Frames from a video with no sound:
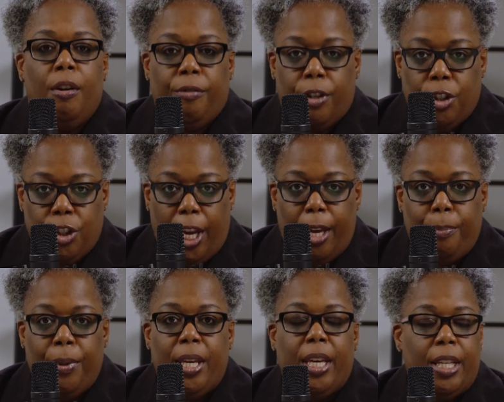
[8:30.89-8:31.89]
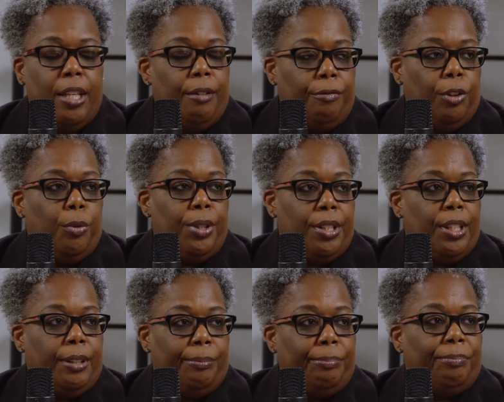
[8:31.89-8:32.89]
for shaping and
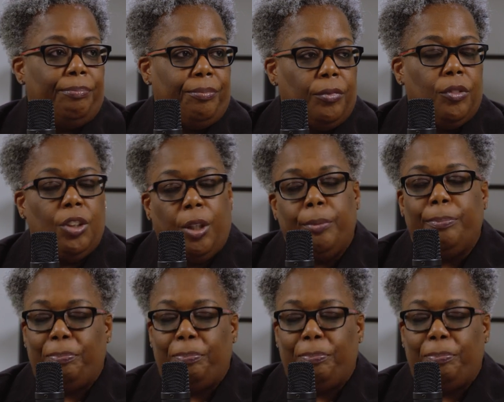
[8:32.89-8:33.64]
influencing. So,